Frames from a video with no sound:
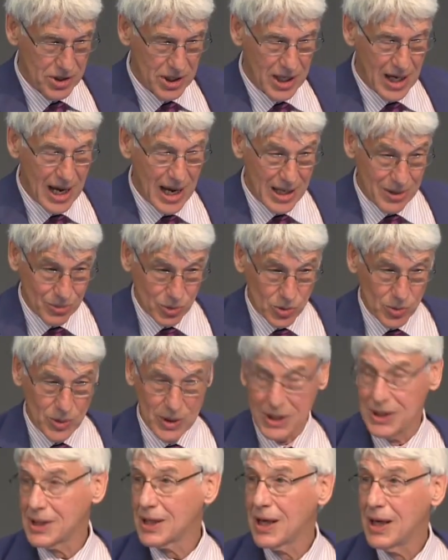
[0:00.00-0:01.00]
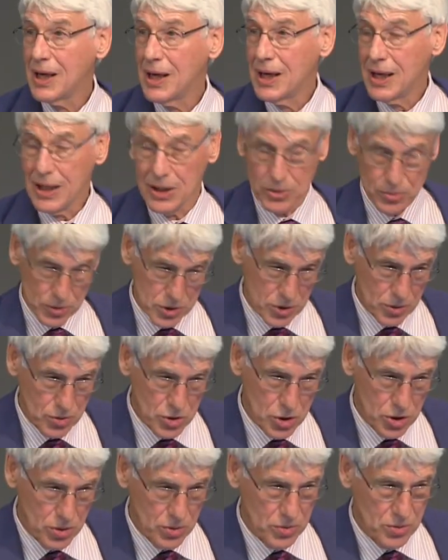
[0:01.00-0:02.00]
The animal work helps you
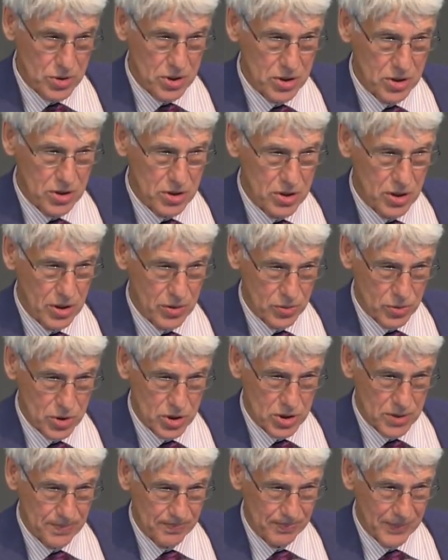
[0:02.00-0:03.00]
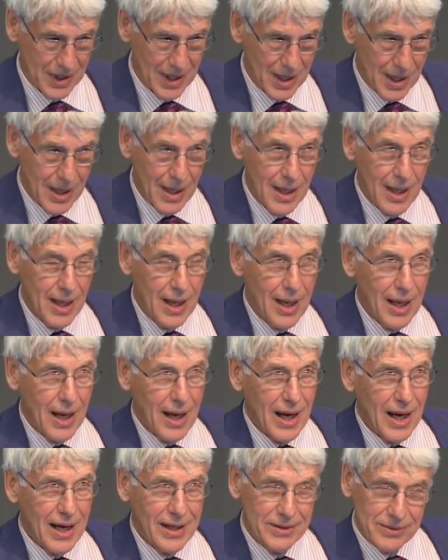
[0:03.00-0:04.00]
choose the dose.
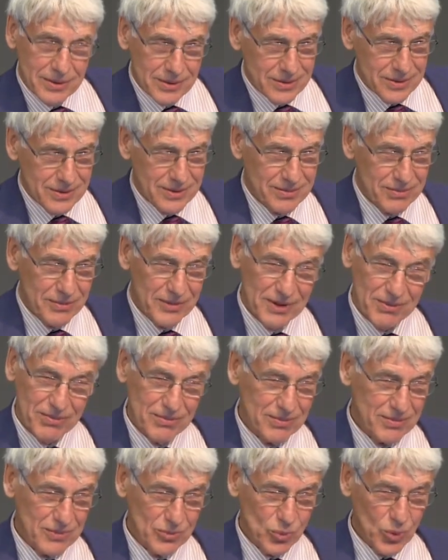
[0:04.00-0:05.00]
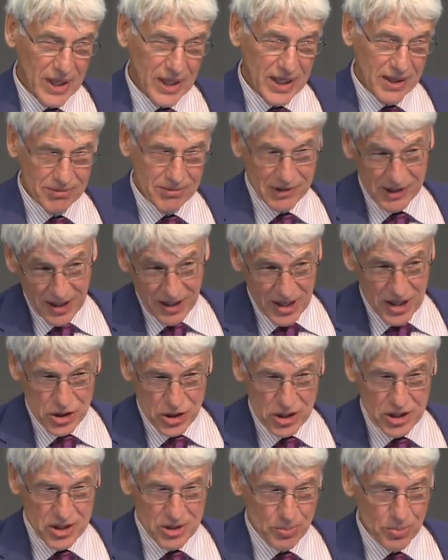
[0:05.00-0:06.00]
And we
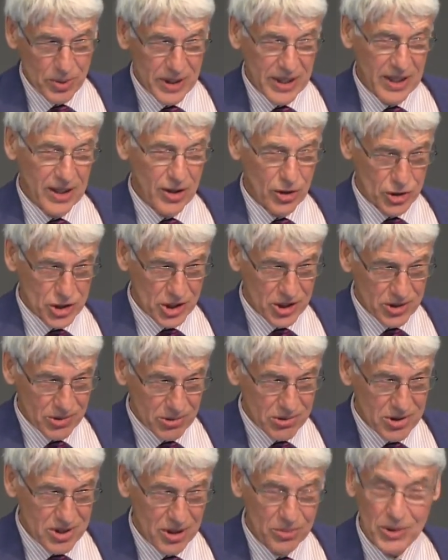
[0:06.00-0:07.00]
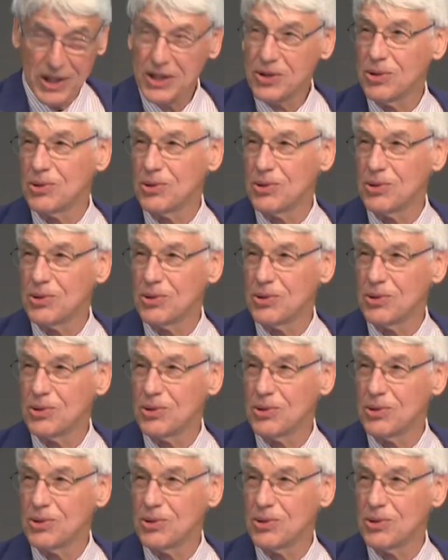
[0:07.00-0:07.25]
clinicians are pretty logical, so we